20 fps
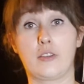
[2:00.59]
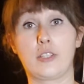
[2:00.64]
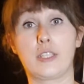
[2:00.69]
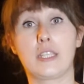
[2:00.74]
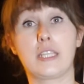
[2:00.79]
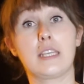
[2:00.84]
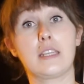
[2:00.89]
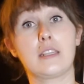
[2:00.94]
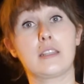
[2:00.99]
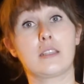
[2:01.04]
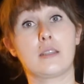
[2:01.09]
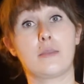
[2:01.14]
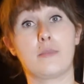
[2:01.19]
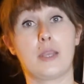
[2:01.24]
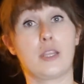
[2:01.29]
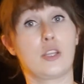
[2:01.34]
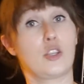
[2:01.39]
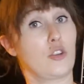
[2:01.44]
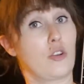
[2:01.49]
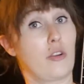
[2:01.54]
teeth to
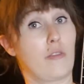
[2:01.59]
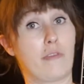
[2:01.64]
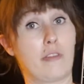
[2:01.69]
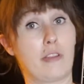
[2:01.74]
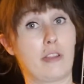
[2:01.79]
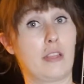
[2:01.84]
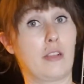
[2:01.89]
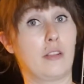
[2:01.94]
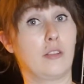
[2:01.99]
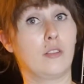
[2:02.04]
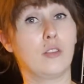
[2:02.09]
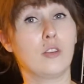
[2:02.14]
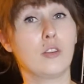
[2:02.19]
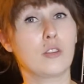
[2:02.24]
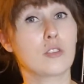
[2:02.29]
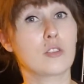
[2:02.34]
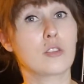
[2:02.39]
make sure everything looks